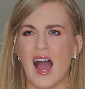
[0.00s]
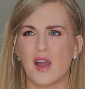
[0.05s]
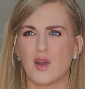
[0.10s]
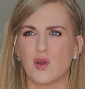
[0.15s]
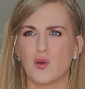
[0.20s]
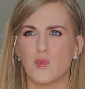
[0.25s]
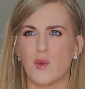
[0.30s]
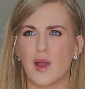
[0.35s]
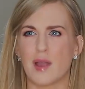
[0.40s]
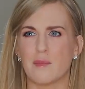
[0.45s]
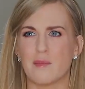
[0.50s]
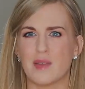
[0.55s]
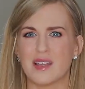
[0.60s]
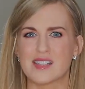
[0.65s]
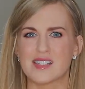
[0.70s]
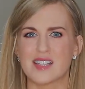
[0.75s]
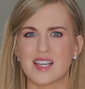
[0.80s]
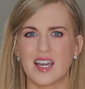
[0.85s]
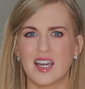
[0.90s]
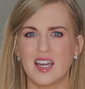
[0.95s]
who went
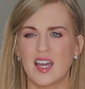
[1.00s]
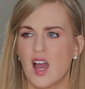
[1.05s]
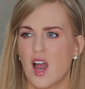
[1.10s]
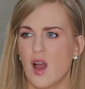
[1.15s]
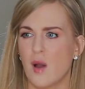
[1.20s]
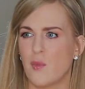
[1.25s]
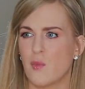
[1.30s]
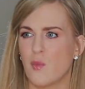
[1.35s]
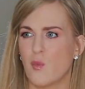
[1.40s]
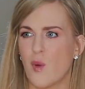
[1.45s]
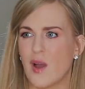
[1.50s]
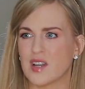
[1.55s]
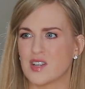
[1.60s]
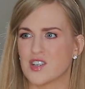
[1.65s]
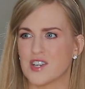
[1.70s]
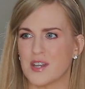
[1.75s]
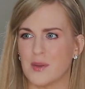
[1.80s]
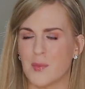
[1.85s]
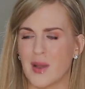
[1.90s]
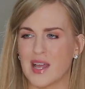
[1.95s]
missing when
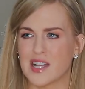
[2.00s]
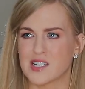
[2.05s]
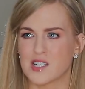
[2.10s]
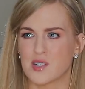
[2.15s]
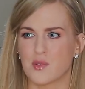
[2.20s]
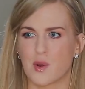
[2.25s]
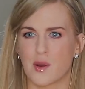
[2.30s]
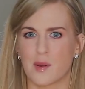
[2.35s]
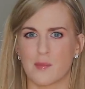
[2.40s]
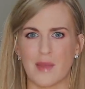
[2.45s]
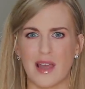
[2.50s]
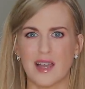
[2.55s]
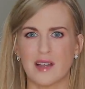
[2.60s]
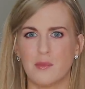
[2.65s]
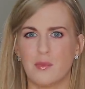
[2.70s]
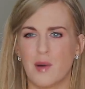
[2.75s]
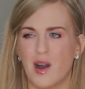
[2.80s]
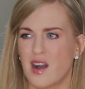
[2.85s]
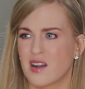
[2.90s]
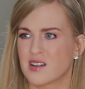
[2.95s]
she went to her
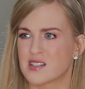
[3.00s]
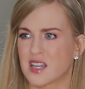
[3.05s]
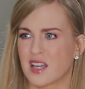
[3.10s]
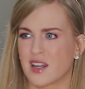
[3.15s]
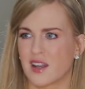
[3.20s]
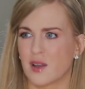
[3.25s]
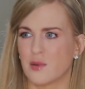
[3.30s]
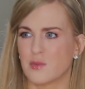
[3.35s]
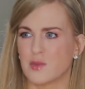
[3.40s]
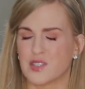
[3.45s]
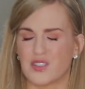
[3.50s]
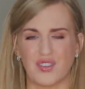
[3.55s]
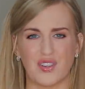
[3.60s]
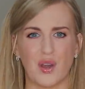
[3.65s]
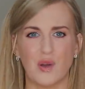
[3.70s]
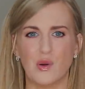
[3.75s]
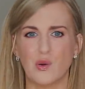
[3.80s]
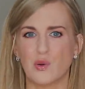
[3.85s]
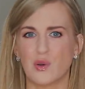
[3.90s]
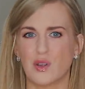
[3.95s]
mailbox, and I was
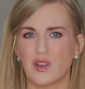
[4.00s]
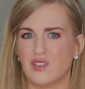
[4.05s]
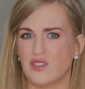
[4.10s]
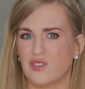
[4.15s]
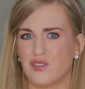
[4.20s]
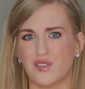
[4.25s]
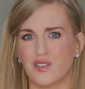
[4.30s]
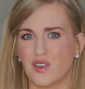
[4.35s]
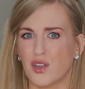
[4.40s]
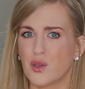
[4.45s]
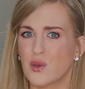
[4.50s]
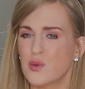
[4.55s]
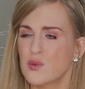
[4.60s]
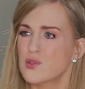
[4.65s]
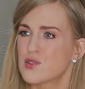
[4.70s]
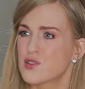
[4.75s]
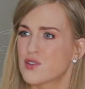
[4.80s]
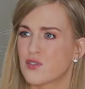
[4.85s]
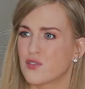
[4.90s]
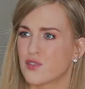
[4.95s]
so
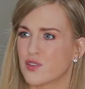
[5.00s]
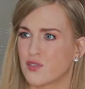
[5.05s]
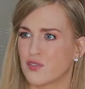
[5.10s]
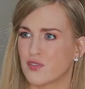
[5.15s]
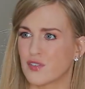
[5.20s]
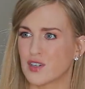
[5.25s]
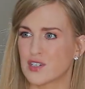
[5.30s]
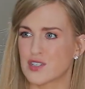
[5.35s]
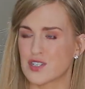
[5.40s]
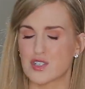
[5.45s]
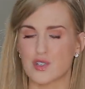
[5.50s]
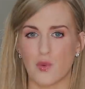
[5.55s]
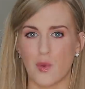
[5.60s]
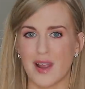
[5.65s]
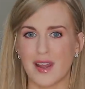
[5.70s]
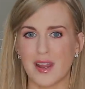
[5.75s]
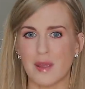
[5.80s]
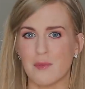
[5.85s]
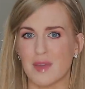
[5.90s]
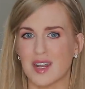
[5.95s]
confused for the first
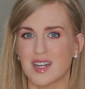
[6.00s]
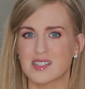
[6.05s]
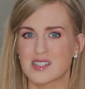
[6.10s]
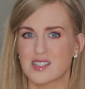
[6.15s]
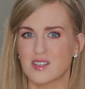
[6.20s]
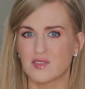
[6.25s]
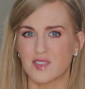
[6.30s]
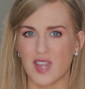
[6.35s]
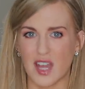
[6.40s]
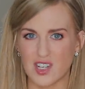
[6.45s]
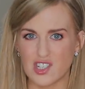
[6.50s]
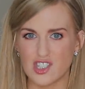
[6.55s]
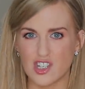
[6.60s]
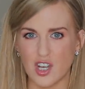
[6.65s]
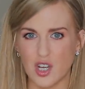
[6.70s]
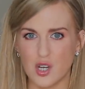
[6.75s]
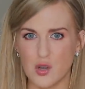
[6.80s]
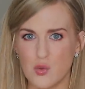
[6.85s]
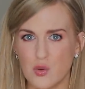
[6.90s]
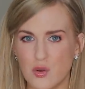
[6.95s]
20 minutes of that
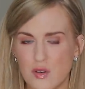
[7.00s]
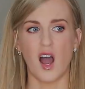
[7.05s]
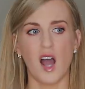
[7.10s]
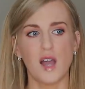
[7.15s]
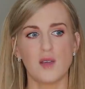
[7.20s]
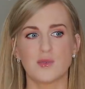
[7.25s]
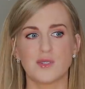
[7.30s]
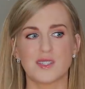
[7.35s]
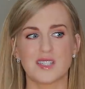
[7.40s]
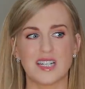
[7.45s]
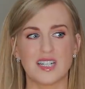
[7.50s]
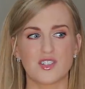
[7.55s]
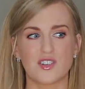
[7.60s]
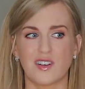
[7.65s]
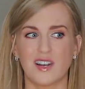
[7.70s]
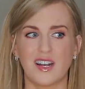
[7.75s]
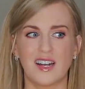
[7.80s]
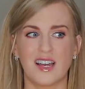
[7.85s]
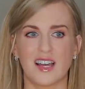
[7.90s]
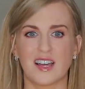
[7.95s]
show. I was
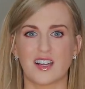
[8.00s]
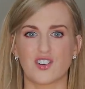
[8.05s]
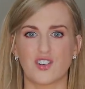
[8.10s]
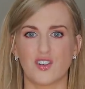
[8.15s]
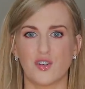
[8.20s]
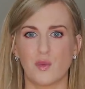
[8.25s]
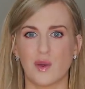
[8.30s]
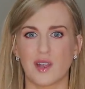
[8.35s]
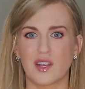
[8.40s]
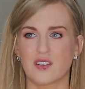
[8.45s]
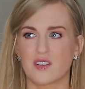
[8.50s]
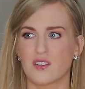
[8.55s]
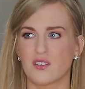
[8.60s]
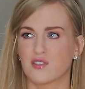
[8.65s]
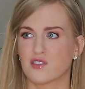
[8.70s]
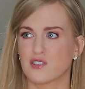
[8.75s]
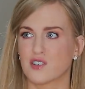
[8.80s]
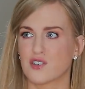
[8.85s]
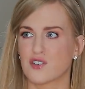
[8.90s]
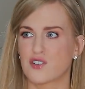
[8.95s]
literally like, she went to the
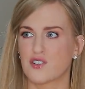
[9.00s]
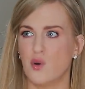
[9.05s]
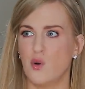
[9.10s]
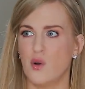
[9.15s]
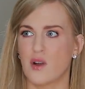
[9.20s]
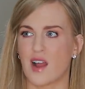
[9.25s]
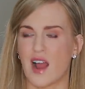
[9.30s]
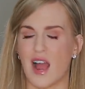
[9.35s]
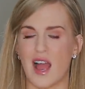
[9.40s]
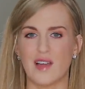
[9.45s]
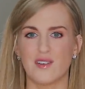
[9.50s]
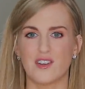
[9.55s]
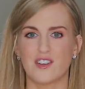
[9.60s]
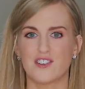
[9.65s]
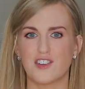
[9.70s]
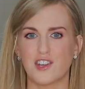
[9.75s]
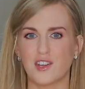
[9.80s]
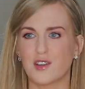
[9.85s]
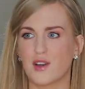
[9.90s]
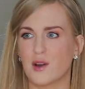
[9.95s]
front door. How did
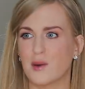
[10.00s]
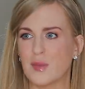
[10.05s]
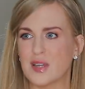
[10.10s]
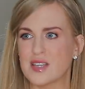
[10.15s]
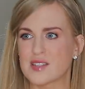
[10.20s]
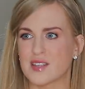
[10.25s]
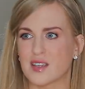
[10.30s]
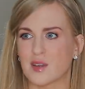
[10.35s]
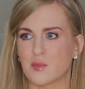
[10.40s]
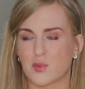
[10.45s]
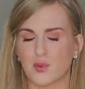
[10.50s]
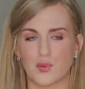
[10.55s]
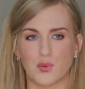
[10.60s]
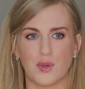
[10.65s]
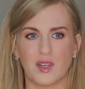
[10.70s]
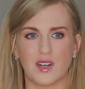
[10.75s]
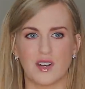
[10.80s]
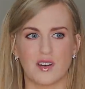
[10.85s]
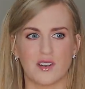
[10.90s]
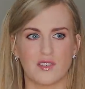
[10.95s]
she go missing
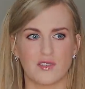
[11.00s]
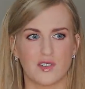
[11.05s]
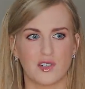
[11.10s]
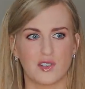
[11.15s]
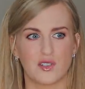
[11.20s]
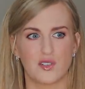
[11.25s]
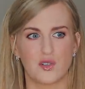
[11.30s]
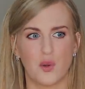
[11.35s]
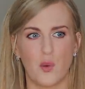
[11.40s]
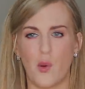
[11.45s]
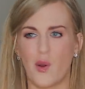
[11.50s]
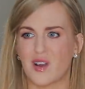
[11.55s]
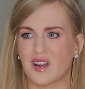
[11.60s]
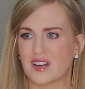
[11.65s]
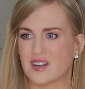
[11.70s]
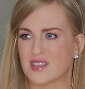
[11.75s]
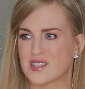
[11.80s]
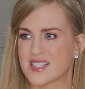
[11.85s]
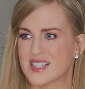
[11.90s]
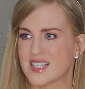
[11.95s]
between her front door
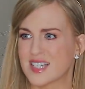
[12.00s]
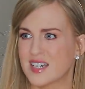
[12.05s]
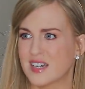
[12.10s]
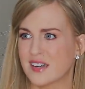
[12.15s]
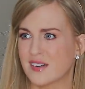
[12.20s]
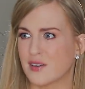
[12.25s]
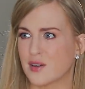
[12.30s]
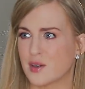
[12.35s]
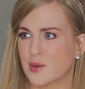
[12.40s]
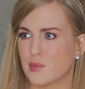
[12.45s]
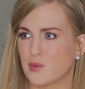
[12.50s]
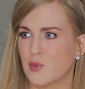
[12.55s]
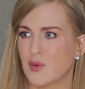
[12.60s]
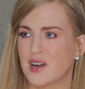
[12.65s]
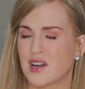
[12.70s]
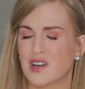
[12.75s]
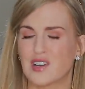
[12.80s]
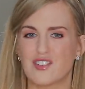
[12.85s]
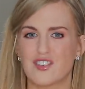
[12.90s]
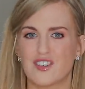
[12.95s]
and her sitting room?
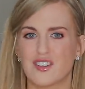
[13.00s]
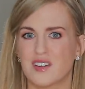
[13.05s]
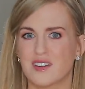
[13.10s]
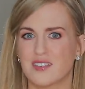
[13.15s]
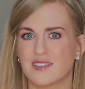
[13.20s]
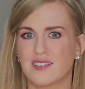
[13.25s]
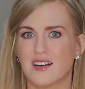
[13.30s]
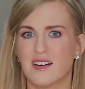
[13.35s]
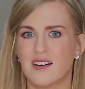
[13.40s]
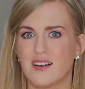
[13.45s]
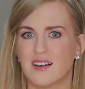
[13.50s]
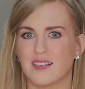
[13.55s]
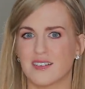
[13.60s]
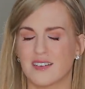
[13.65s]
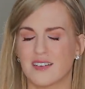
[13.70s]
Where could she have gone?